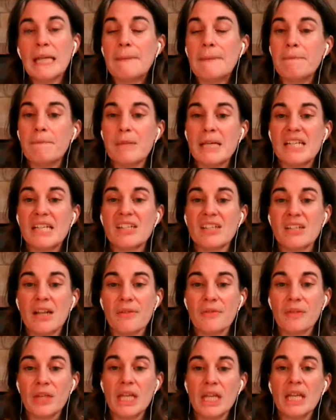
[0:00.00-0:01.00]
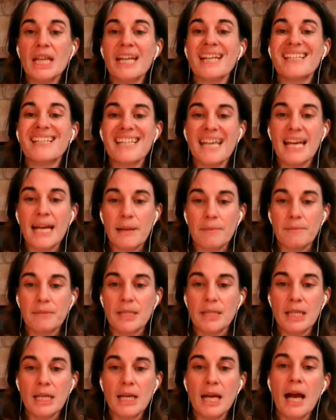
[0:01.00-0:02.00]
it means nothing, it's
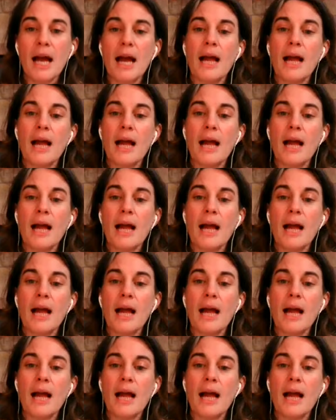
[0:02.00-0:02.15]
empty,